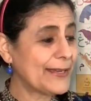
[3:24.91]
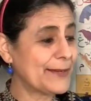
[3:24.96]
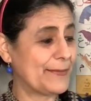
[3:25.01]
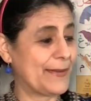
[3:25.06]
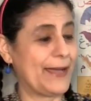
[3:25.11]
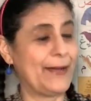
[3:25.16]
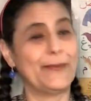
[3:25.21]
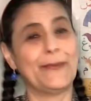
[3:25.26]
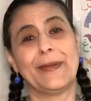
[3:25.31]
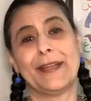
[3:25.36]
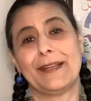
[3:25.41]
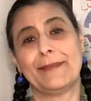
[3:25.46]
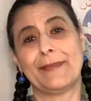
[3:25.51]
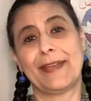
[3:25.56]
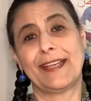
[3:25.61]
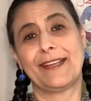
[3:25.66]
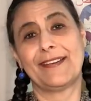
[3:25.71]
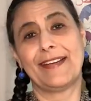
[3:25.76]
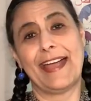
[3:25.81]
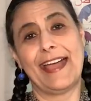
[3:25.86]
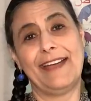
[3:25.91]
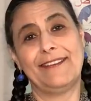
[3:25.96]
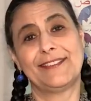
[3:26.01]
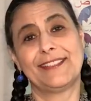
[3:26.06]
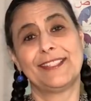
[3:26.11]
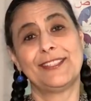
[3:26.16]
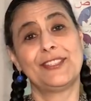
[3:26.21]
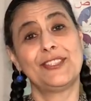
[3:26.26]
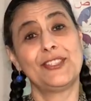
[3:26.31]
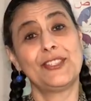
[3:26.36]
about one of my crafts
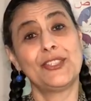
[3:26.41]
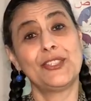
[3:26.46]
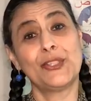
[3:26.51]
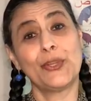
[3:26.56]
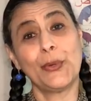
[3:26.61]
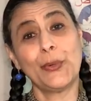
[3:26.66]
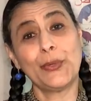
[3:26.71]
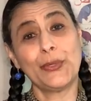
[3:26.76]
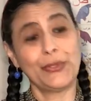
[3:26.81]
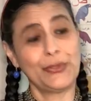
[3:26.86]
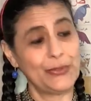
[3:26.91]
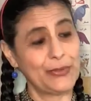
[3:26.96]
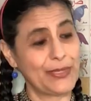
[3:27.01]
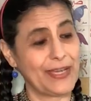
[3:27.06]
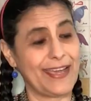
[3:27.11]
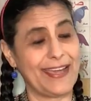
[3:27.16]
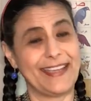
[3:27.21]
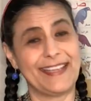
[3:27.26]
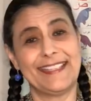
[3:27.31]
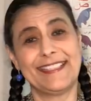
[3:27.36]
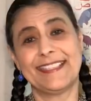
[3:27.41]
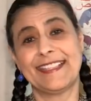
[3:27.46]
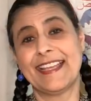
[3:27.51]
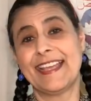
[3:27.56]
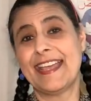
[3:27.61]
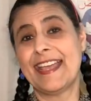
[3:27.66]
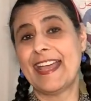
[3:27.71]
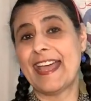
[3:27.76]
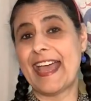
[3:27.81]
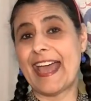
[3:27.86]
and to show you guys
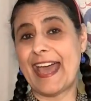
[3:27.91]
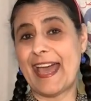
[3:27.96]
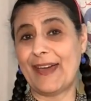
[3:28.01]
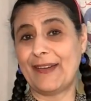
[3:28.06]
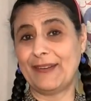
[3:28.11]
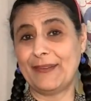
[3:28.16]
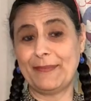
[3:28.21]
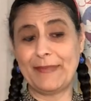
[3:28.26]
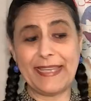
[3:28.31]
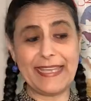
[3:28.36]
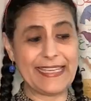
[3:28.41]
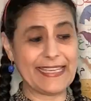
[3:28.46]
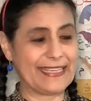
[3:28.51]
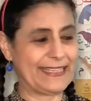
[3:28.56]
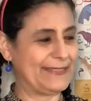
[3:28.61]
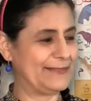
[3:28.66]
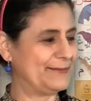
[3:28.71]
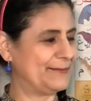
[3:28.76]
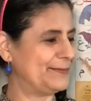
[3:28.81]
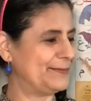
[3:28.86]
how to make it.